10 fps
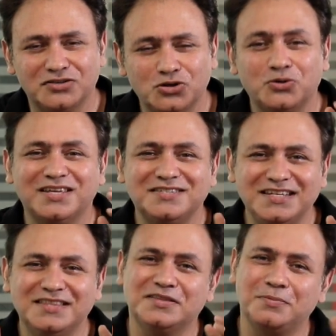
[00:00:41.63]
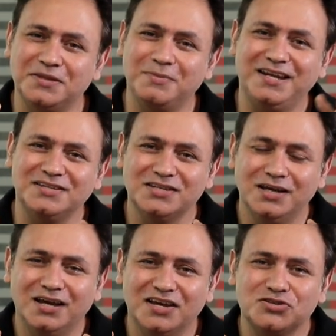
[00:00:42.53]
So you can see that the mathematics
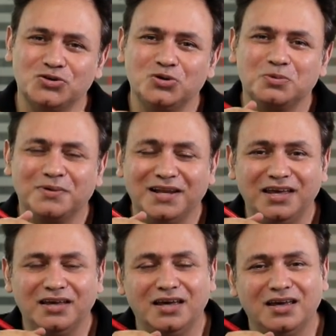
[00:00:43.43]
has a role to play,